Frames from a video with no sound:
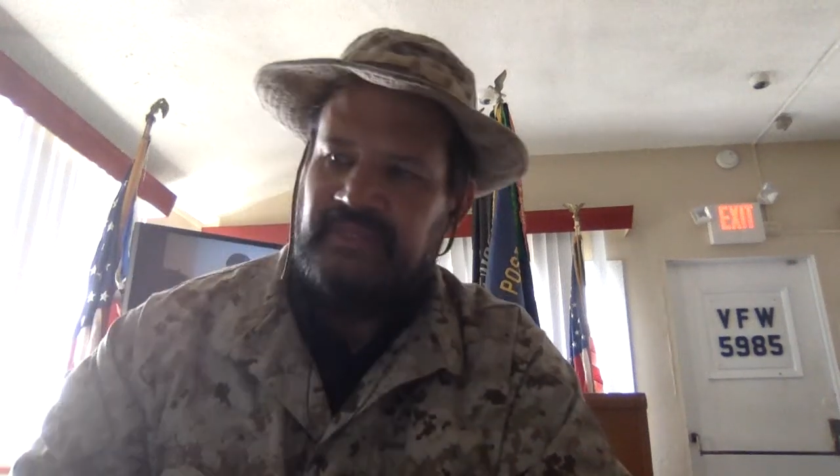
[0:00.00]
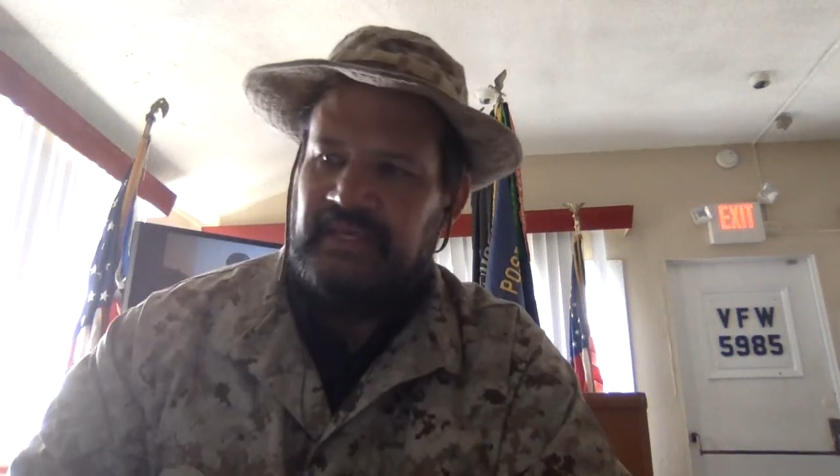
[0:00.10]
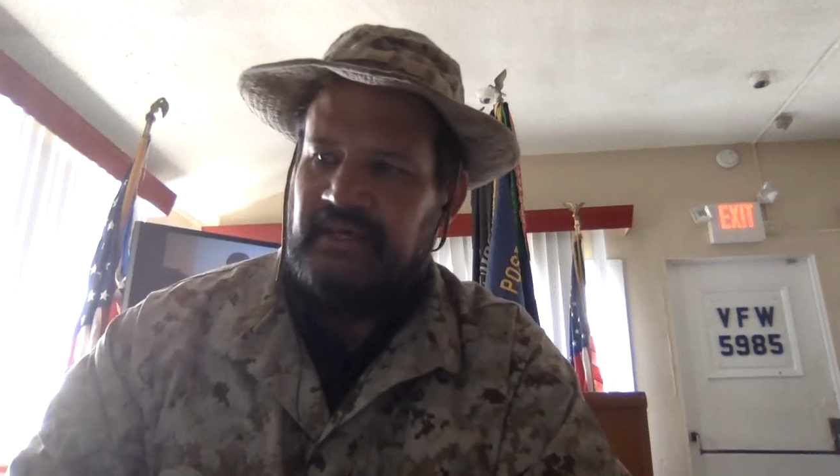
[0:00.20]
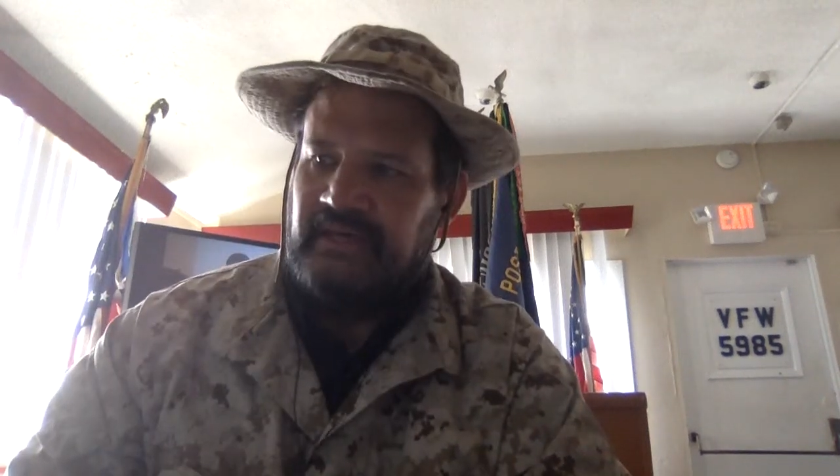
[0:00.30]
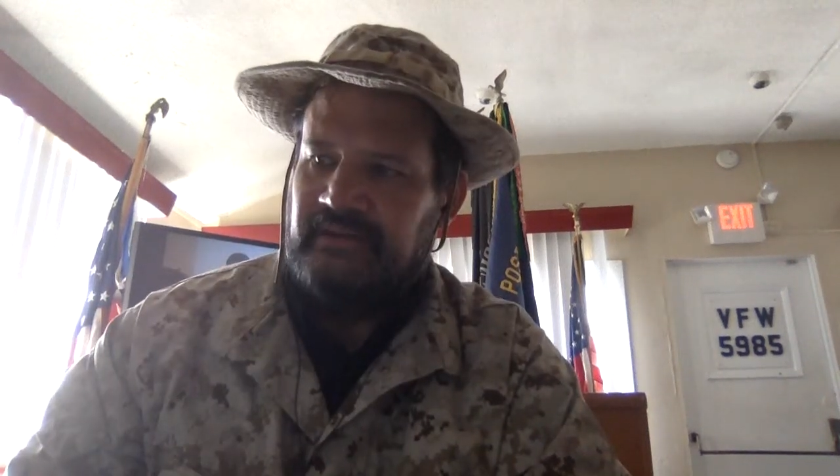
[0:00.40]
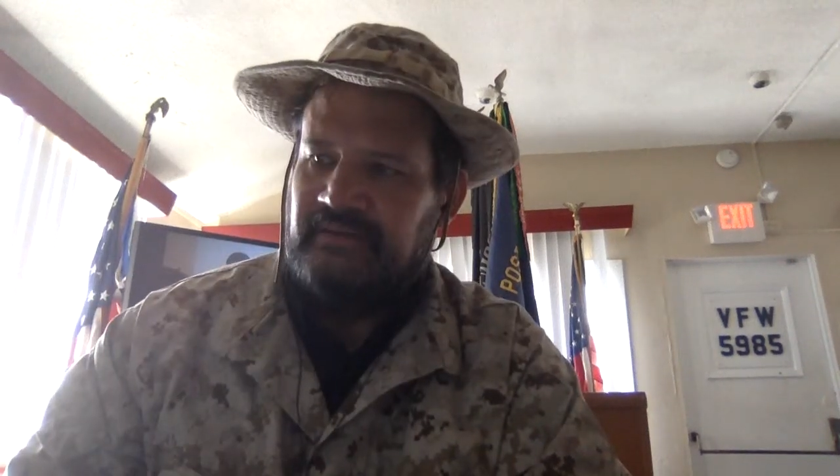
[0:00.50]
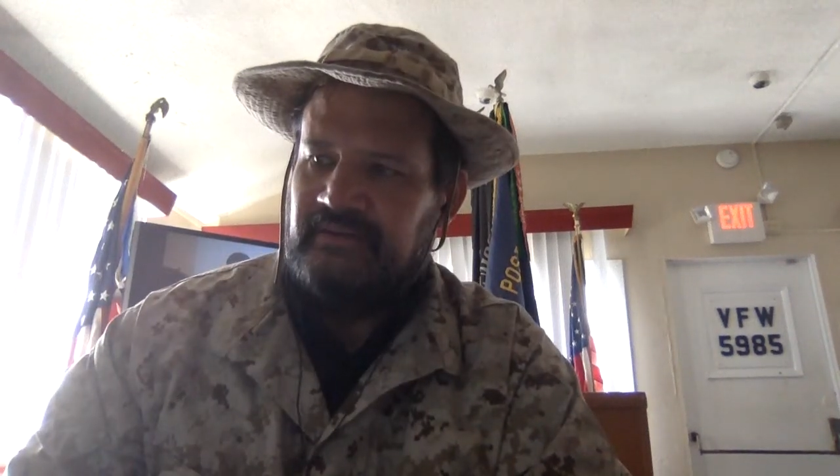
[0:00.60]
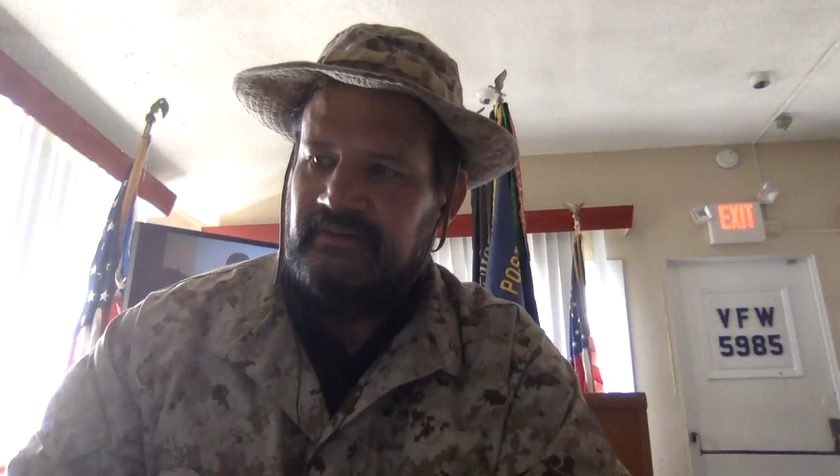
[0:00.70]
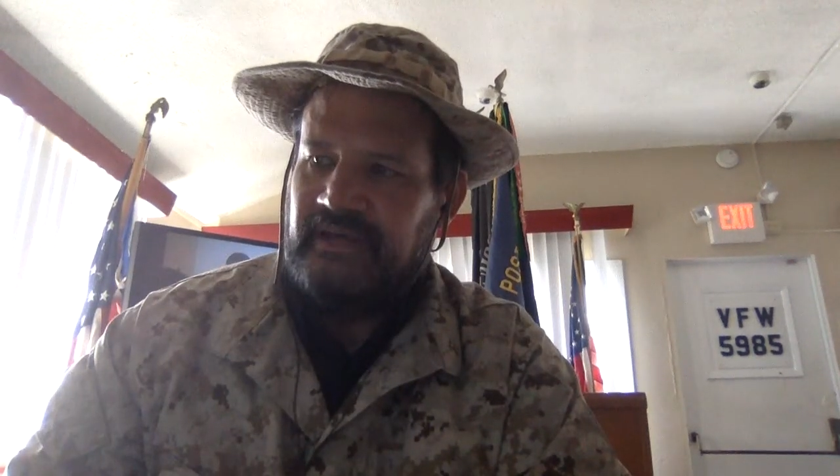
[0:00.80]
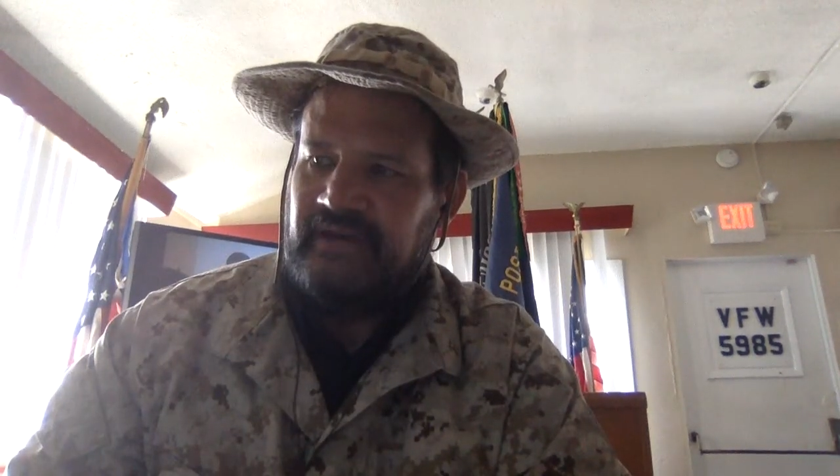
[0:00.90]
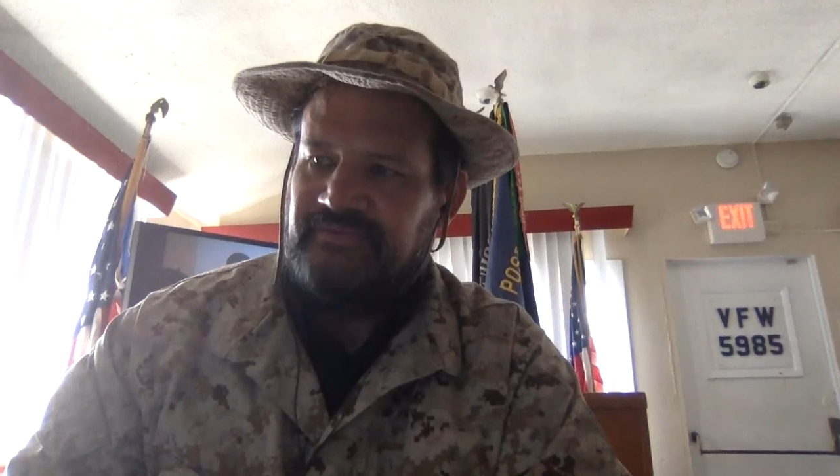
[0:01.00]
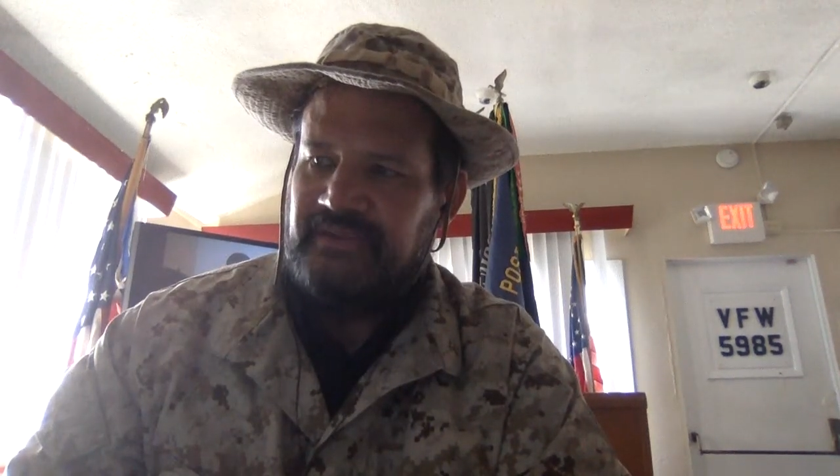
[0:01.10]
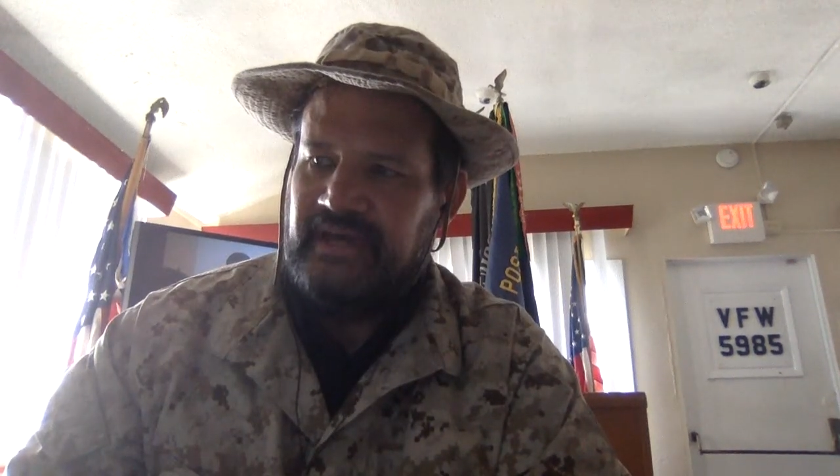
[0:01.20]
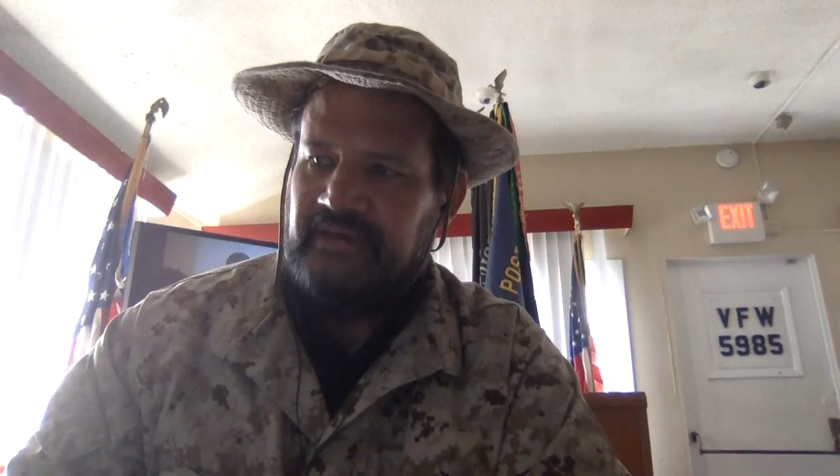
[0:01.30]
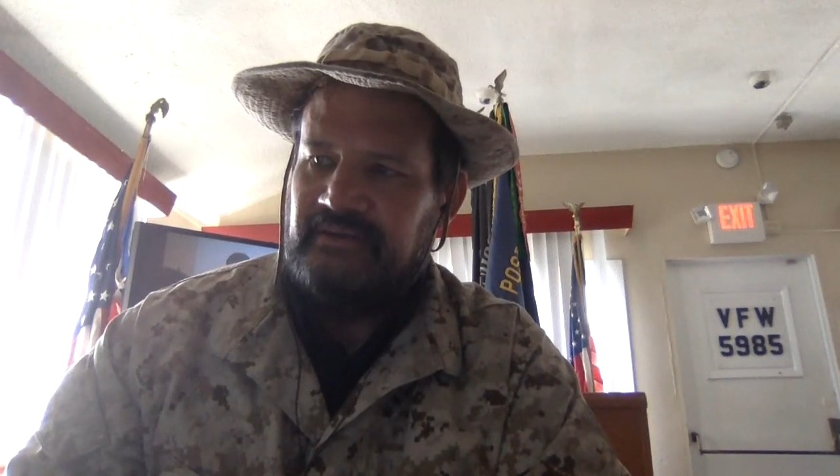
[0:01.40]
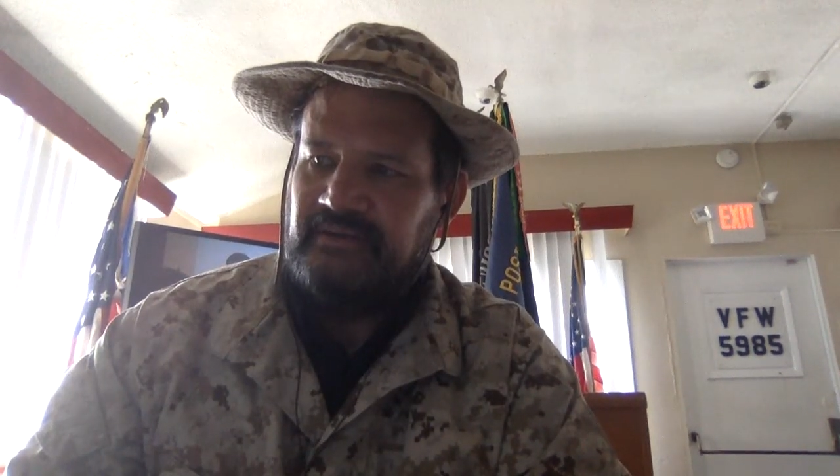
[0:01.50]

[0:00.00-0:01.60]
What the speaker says: And after that,